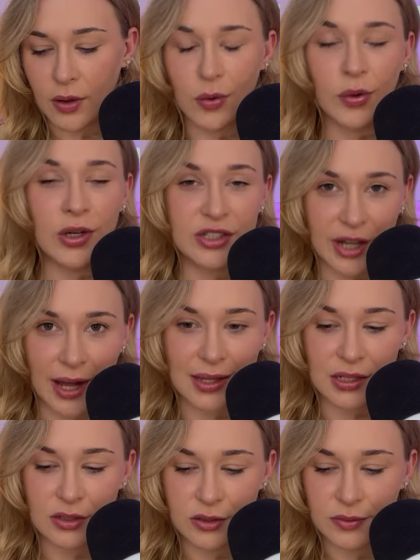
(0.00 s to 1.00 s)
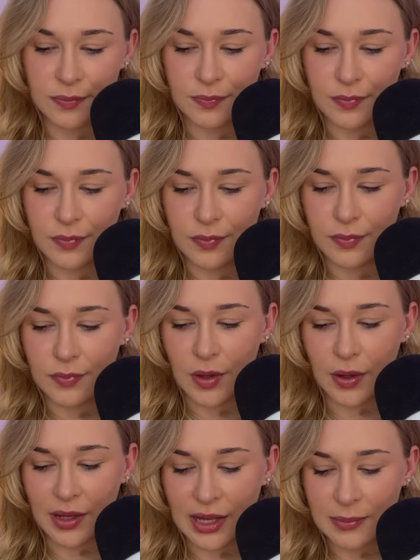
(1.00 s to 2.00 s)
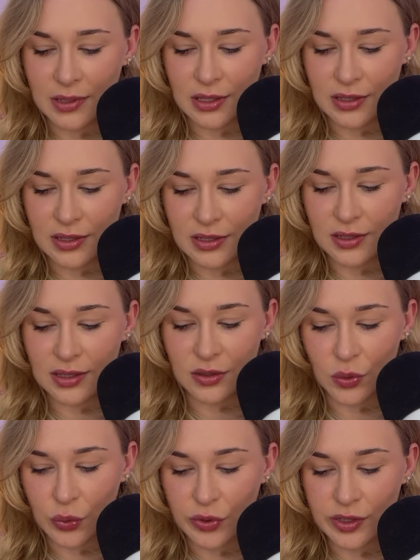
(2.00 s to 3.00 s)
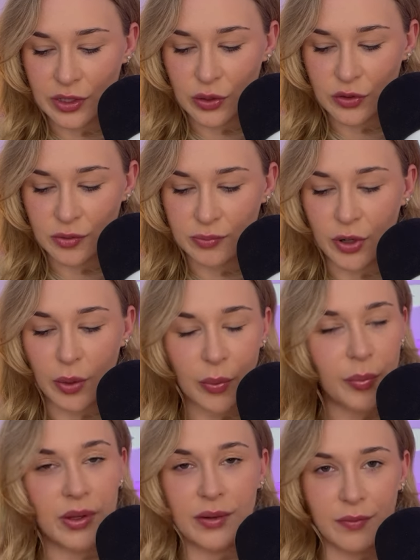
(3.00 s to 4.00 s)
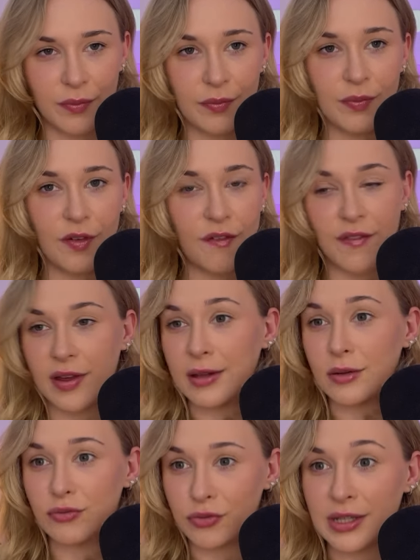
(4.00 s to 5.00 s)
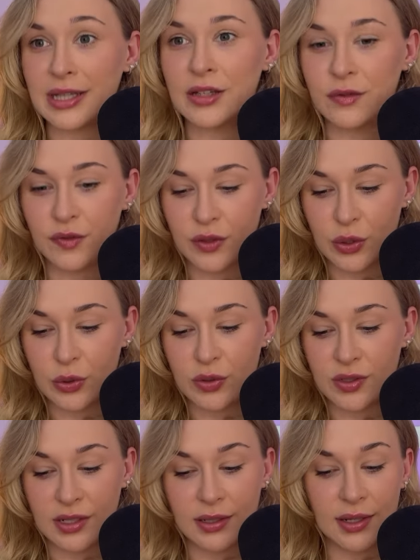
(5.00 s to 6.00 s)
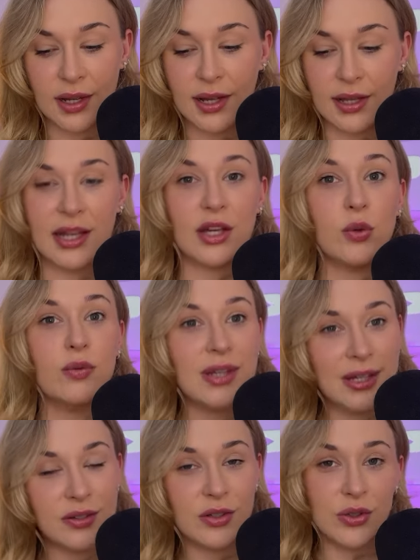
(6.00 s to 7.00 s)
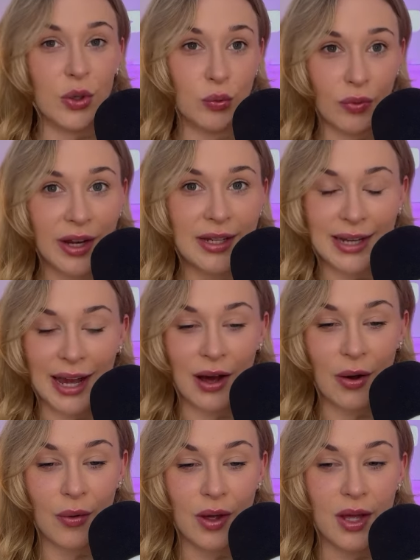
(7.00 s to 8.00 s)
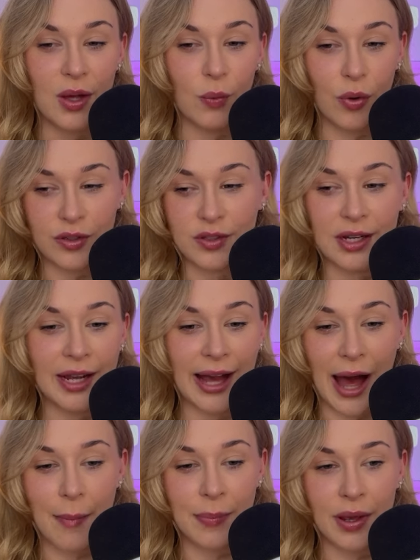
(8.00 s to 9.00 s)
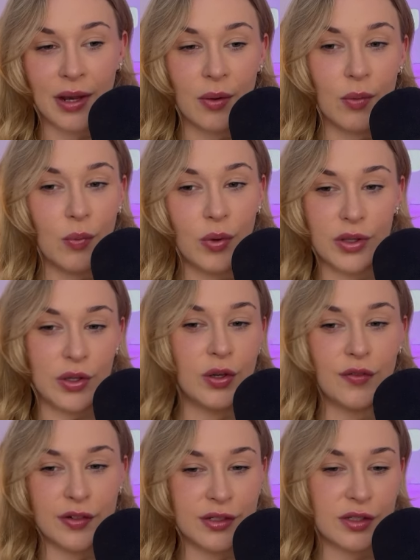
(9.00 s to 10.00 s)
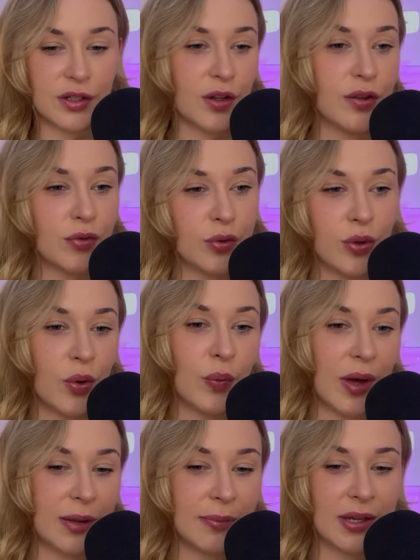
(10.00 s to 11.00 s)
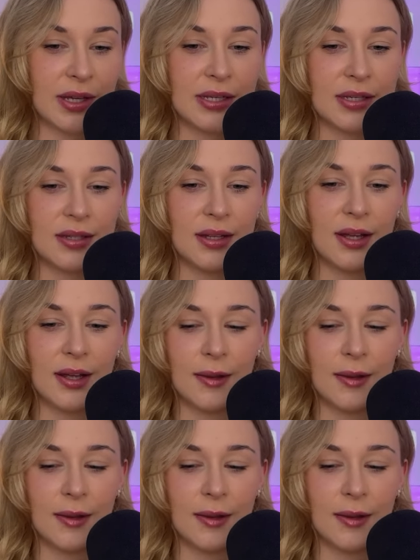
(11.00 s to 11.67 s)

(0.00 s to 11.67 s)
or a challenge, okay? Because it's causing you to probably feel really confused and like you need to know right now what's going to happen and what the universe is going to throw your way. Because